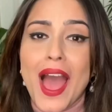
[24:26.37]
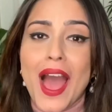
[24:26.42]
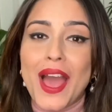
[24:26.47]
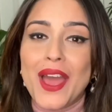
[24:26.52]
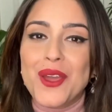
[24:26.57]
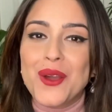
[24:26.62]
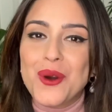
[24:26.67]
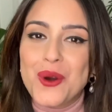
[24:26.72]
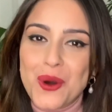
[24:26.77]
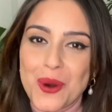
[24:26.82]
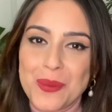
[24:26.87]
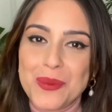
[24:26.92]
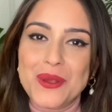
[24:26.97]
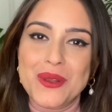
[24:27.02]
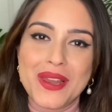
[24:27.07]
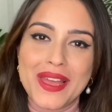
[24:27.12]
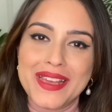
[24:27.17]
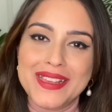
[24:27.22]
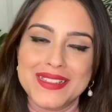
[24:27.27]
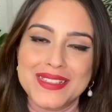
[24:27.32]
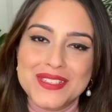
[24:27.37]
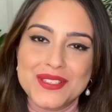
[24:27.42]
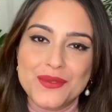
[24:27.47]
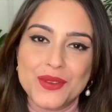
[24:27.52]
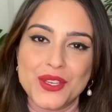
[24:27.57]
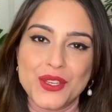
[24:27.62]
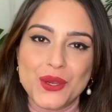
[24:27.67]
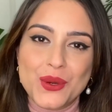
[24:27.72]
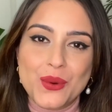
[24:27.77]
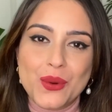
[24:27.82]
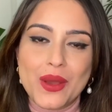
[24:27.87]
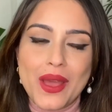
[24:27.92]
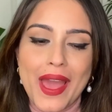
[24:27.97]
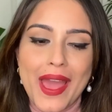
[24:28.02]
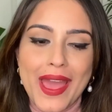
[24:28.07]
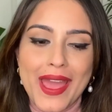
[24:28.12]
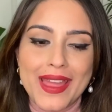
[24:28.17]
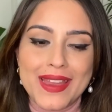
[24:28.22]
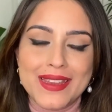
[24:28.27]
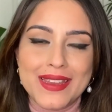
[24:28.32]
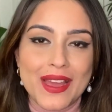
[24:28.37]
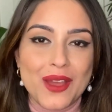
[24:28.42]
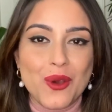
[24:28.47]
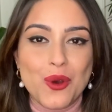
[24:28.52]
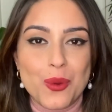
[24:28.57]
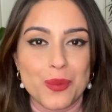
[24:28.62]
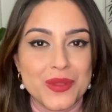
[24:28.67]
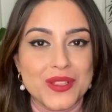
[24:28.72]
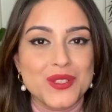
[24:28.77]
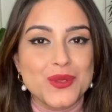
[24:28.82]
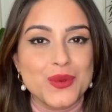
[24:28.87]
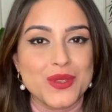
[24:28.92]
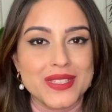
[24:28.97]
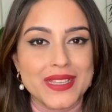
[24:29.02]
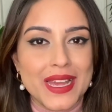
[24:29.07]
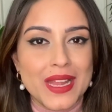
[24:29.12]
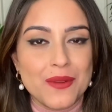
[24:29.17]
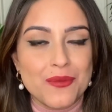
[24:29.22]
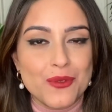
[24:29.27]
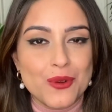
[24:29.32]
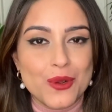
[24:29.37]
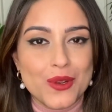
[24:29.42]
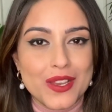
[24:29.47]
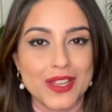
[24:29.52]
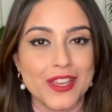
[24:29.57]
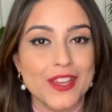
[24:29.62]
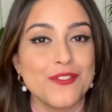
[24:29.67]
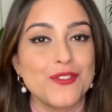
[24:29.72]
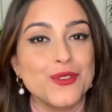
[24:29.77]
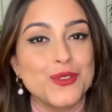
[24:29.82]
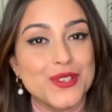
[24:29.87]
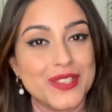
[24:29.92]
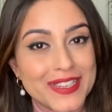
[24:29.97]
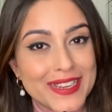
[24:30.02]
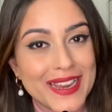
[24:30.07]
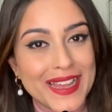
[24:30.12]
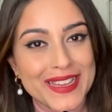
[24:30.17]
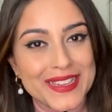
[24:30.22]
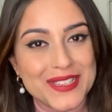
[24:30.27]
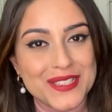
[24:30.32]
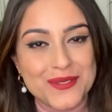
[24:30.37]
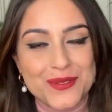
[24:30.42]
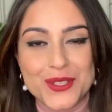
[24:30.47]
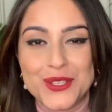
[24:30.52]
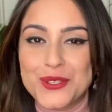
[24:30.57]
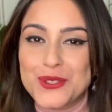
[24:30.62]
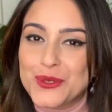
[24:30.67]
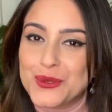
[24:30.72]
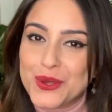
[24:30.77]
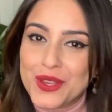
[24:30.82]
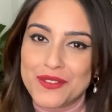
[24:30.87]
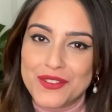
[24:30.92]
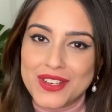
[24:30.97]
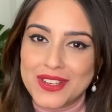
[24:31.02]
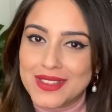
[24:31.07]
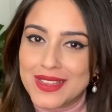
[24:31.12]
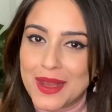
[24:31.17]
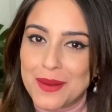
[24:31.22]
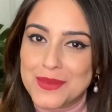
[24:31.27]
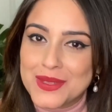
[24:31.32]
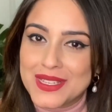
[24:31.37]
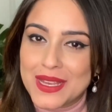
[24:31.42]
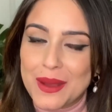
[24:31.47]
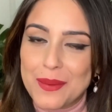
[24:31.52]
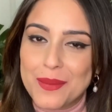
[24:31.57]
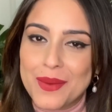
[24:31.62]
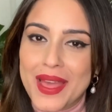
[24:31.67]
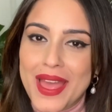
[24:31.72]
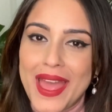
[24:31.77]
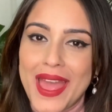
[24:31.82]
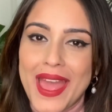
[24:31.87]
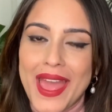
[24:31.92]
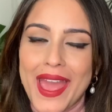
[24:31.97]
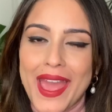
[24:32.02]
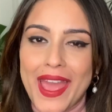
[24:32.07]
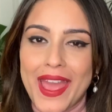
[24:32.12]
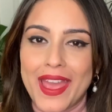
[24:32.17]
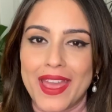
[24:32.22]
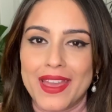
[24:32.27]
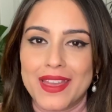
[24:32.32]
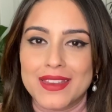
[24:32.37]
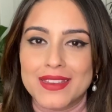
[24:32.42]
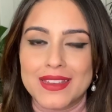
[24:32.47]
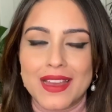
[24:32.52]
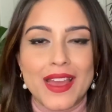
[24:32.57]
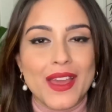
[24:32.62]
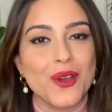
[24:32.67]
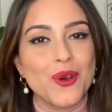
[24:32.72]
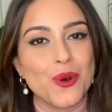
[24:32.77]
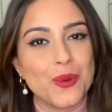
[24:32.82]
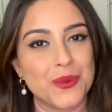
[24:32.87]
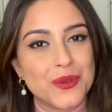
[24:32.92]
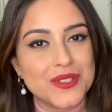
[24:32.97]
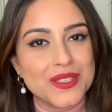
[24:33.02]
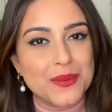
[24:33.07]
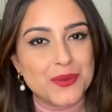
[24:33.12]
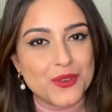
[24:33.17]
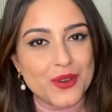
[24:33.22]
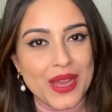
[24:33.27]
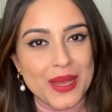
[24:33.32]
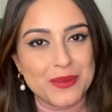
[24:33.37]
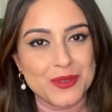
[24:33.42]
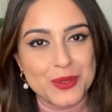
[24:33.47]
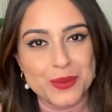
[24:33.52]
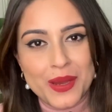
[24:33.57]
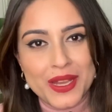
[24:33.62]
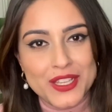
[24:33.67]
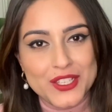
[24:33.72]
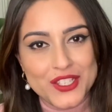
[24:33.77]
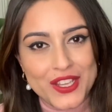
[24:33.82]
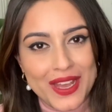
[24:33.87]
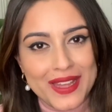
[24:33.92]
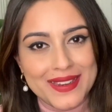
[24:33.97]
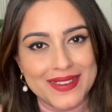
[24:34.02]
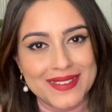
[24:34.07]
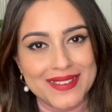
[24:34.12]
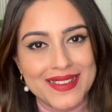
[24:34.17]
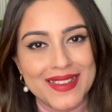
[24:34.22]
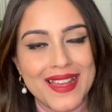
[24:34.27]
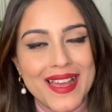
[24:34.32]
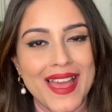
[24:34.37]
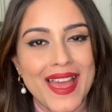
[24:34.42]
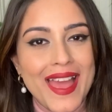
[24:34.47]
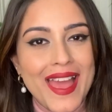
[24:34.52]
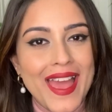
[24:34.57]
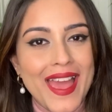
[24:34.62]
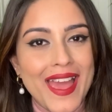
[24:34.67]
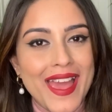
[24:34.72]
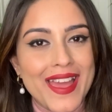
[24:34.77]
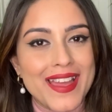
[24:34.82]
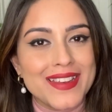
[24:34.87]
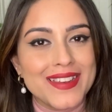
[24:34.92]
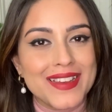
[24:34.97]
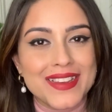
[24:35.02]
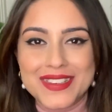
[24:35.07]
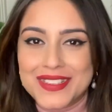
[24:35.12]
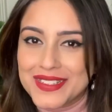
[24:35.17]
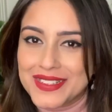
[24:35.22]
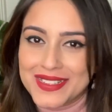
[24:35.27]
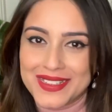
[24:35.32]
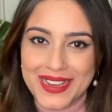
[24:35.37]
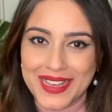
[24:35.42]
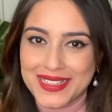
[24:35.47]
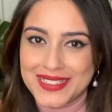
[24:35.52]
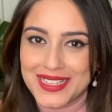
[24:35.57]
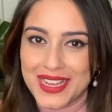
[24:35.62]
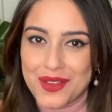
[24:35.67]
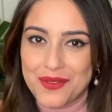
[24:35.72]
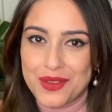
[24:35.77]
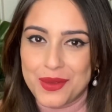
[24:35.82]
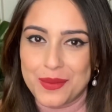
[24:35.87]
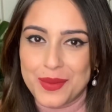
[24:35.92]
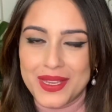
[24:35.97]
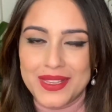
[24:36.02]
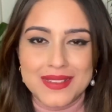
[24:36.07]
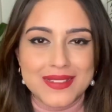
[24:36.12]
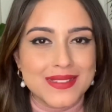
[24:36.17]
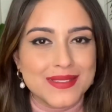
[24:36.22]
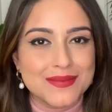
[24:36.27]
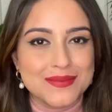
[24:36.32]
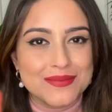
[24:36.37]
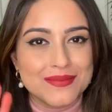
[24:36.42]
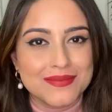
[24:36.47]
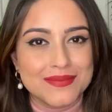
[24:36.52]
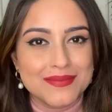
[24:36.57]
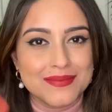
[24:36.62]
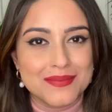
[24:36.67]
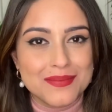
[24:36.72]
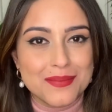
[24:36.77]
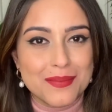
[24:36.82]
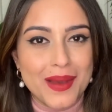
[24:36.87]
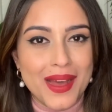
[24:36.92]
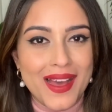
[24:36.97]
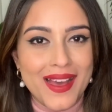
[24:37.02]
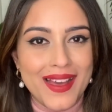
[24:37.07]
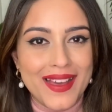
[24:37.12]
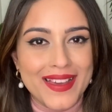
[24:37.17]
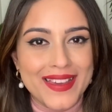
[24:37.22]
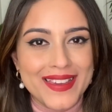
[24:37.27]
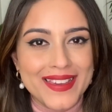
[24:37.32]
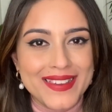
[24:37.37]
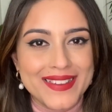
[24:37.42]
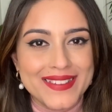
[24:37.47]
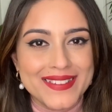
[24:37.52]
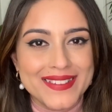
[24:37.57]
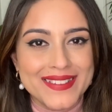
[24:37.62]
I hope you liked this video, and I hope this was helpful. If you did like this video, do give it a thumbs up, and I hope you subscribe to my channel. And until the next time we meet, bye.